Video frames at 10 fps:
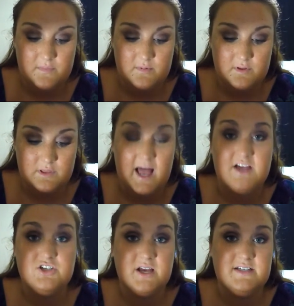
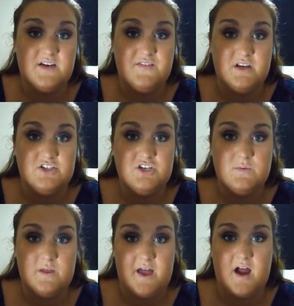lash line
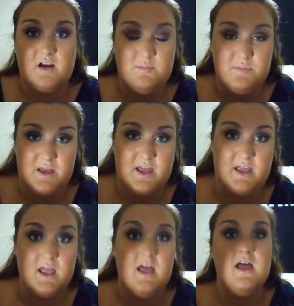definition without it
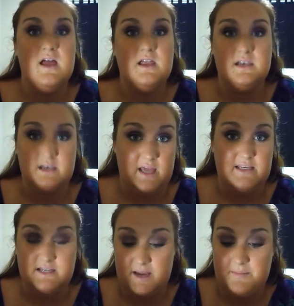being
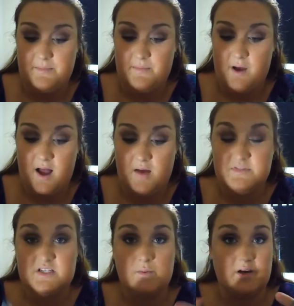nighttime.
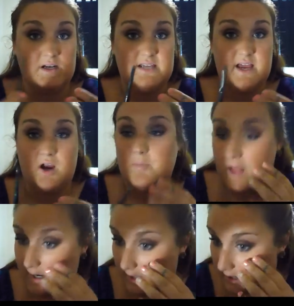So we're going to take our
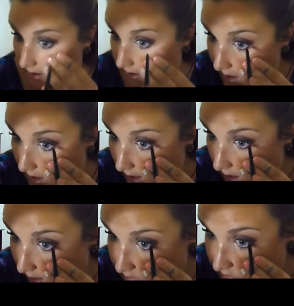black liner
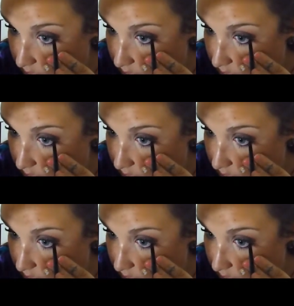and just